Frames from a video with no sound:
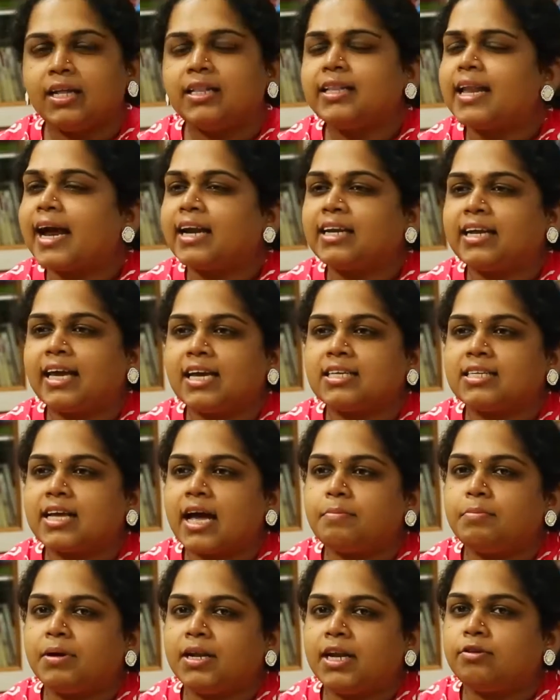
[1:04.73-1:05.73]
In that case,
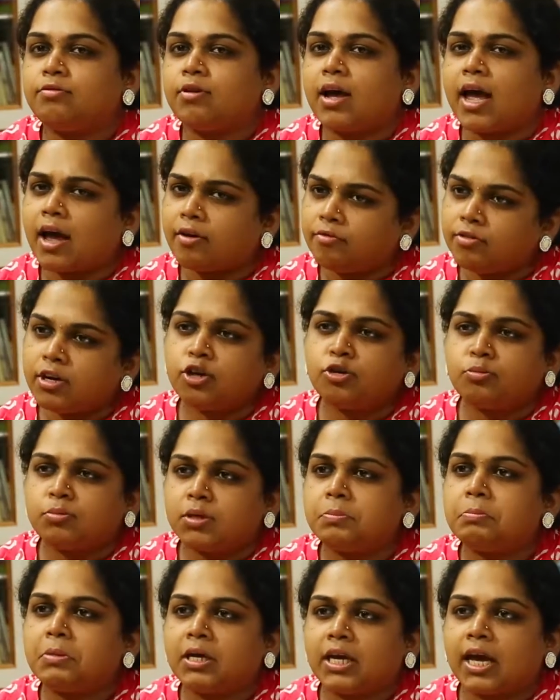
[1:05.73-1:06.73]
I believe every
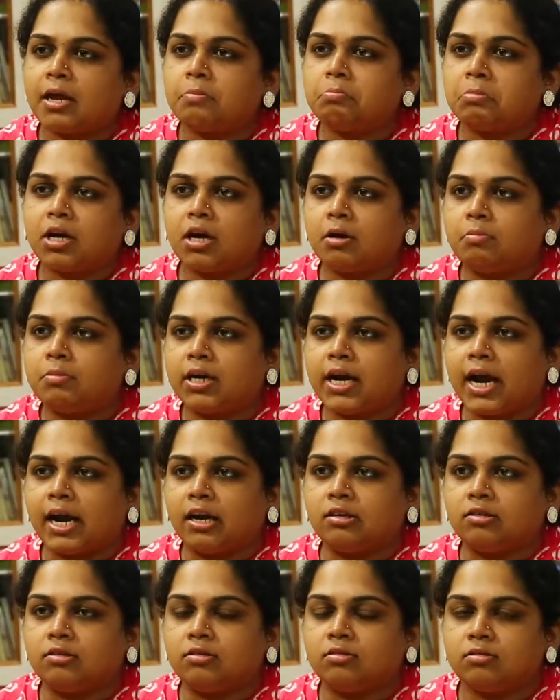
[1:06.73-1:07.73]
human being can become a
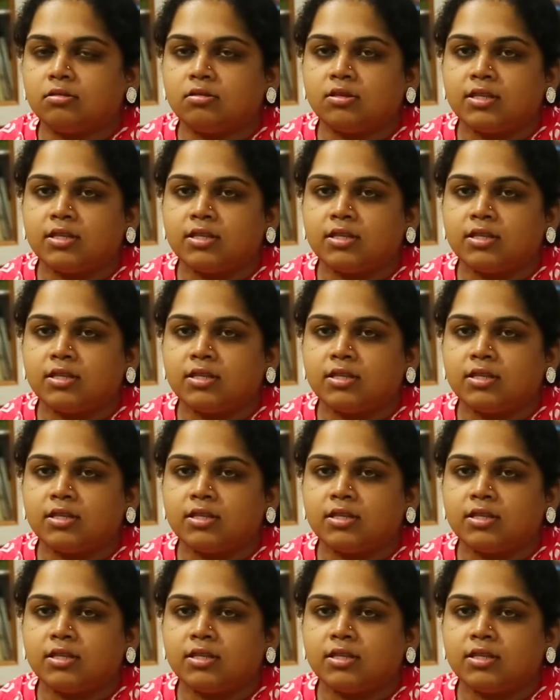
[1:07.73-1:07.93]
writer.